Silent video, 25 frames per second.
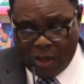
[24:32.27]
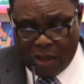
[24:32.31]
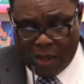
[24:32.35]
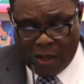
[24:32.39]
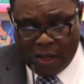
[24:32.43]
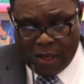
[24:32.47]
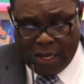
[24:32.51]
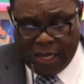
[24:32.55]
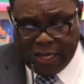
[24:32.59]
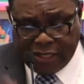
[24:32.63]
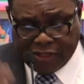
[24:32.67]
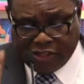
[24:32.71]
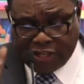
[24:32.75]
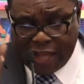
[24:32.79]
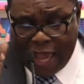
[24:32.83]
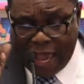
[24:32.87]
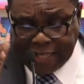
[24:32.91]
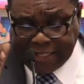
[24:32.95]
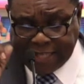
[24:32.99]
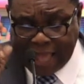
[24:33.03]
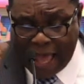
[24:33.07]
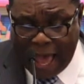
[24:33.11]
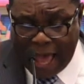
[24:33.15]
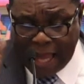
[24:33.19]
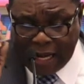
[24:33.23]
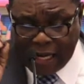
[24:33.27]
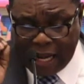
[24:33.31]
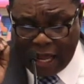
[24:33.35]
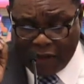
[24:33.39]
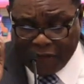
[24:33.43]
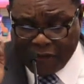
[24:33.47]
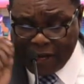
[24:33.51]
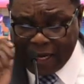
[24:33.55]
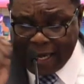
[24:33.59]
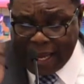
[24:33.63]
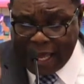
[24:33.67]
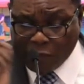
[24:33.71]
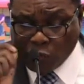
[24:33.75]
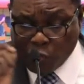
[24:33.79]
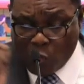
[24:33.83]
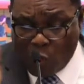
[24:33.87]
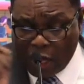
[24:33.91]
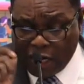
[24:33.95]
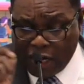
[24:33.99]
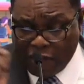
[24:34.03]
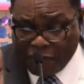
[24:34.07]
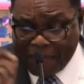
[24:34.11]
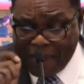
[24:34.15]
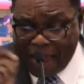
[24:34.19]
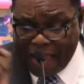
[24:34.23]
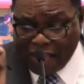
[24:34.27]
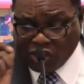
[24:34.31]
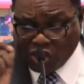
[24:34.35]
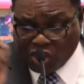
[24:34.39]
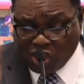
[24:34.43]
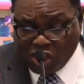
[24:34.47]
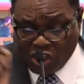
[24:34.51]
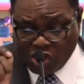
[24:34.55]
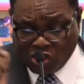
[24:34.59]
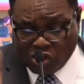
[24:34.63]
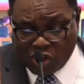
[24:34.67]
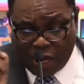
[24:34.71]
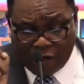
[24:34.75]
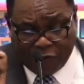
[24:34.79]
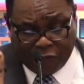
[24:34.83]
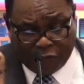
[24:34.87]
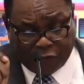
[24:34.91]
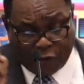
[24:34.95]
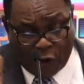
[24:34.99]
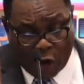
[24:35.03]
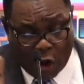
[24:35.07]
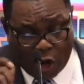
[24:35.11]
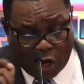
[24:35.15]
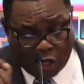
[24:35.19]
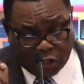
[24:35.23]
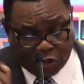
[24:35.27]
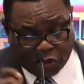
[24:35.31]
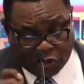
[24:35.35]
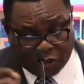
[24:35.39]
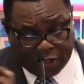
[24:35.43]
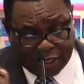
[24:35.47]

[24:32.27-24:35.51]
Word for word: He says, I'll never let one of my children fall to the